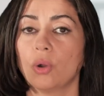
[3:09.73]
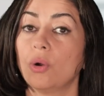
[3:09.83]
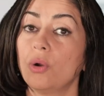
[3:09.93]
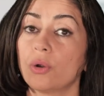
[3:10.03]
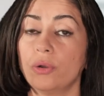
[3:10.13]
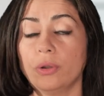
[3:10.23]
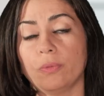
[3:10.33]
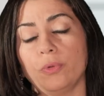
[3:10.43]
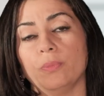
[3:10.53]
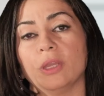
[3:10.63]
or
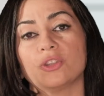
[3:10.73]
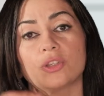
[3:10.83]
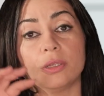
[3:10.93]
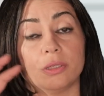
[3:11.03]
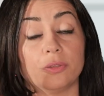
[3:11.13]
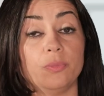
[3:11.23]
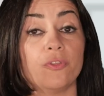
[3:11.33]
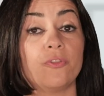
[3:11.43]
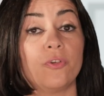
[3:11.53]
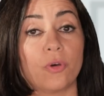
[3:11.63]
we mention it
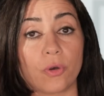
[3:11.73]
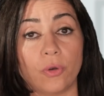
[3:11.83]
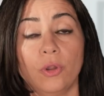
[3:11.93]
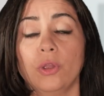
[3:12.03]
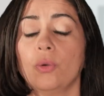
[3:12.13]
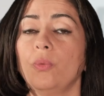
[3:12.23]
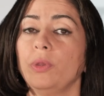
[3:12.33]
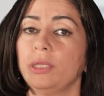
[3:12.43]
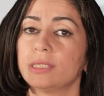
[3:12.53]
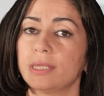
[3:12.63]
before
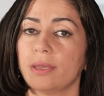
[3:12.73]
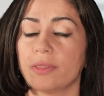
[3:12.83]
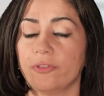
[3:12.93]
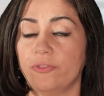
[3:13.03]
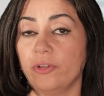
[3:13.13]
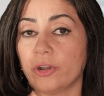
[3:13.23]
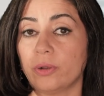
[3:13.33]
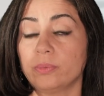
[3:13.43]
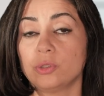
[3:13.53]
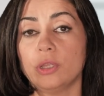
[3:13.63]
we say the
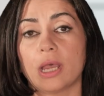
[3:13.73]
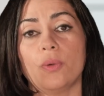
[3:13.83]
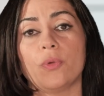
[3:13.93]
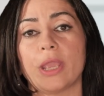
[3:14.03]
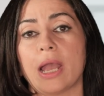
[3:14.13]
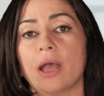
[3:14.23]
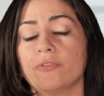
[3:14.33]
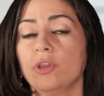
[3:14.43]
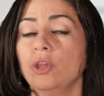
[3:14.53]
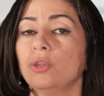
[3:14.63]
verbs, now we
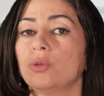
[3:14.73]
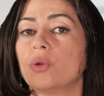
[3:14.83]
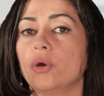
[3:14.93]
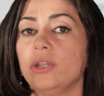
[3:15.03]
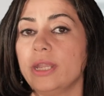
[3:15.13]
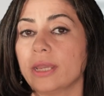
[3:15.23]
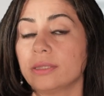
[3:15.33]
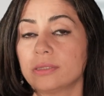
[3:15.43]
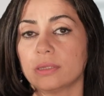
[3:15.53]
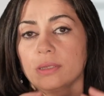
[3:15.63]
have to
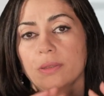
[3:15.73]
connect